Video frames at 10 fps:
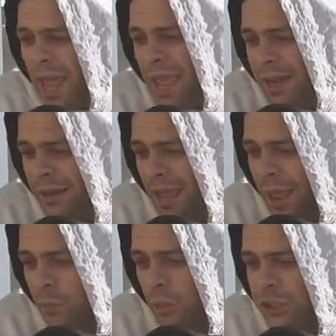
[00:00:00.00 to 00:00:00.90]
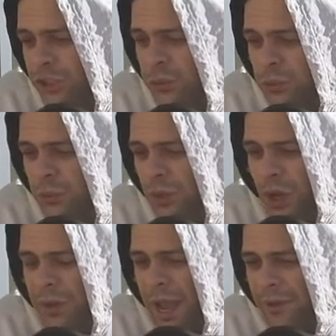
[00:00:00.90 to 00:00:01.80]
And once you
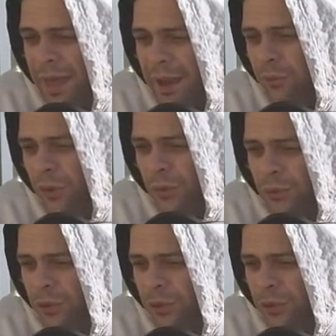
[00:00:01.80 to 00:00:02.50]
go down that road,